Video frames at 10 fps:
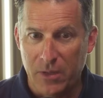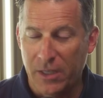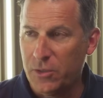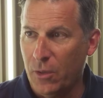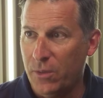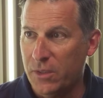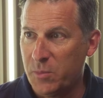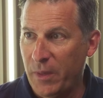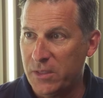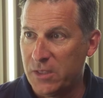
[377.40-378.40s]
country with
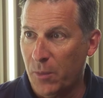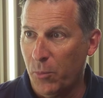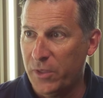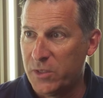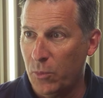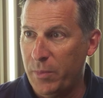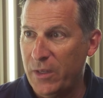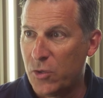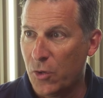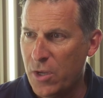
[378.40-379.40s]
this many submarines would
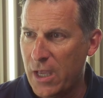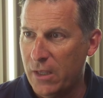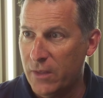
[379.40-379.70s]
be Turkey.